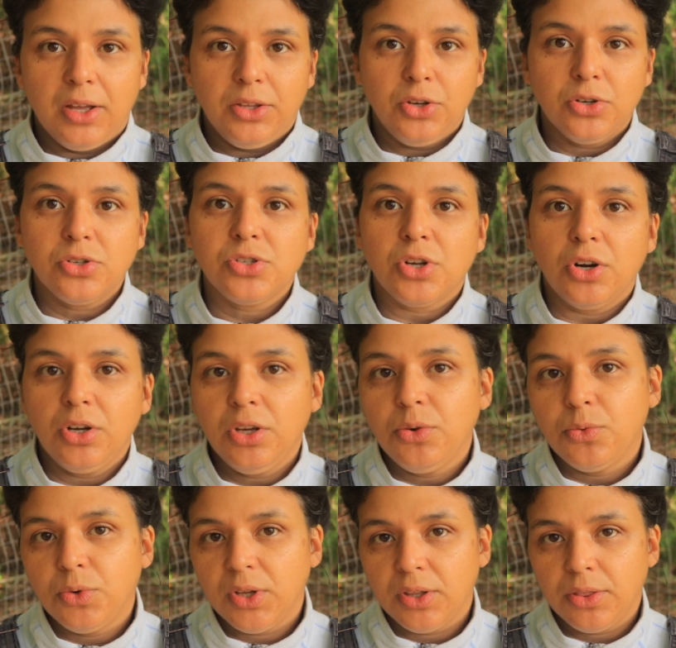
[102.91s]
you're
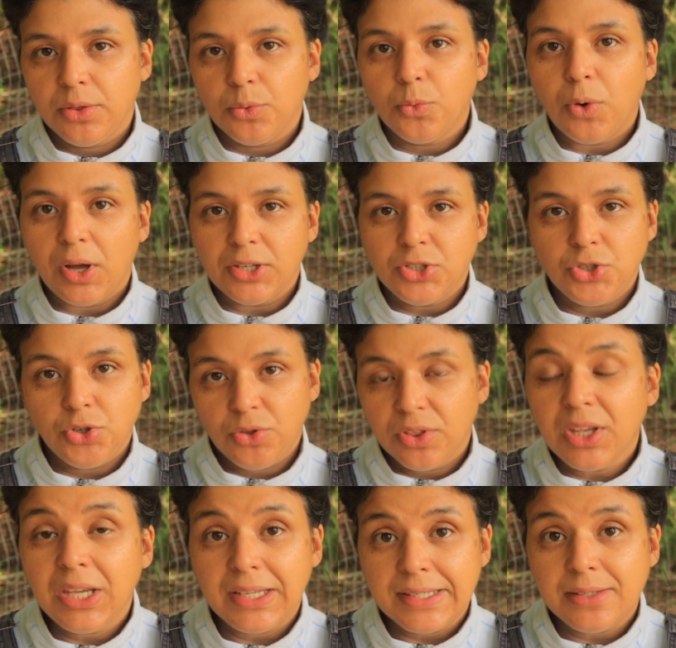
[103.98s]
starting with what you
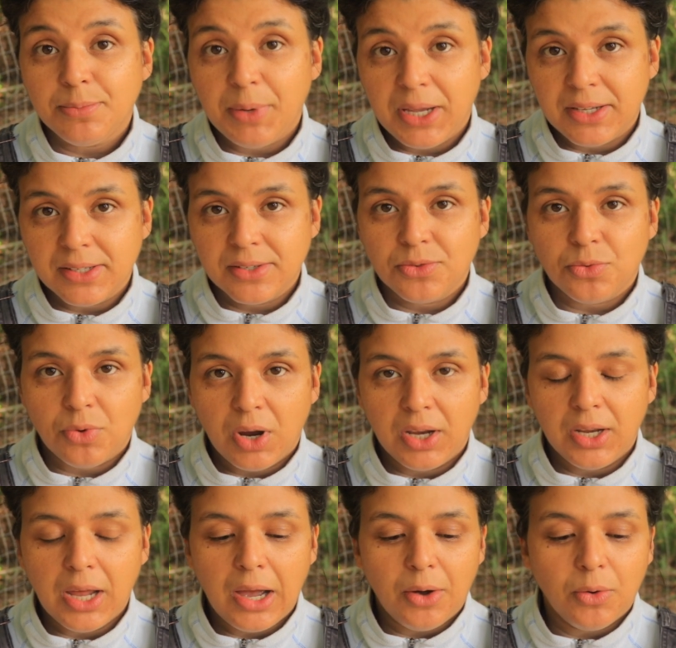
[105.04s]
think is best right
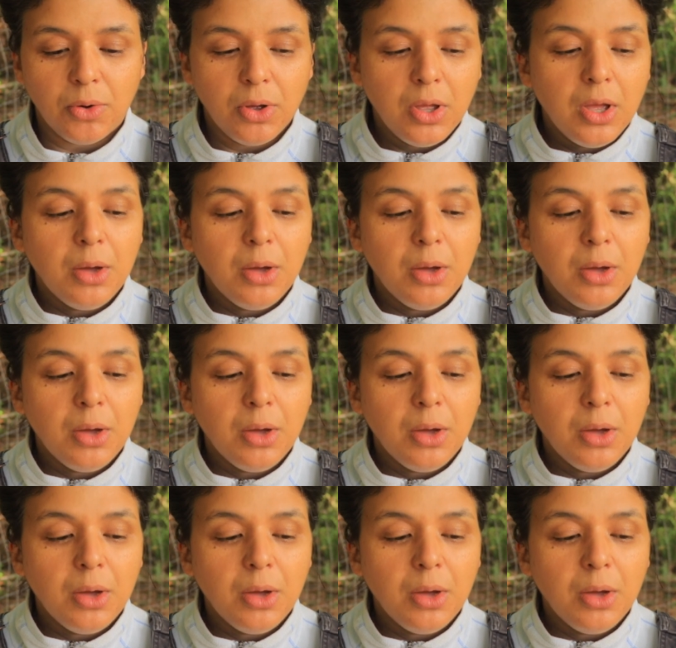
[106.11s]
now.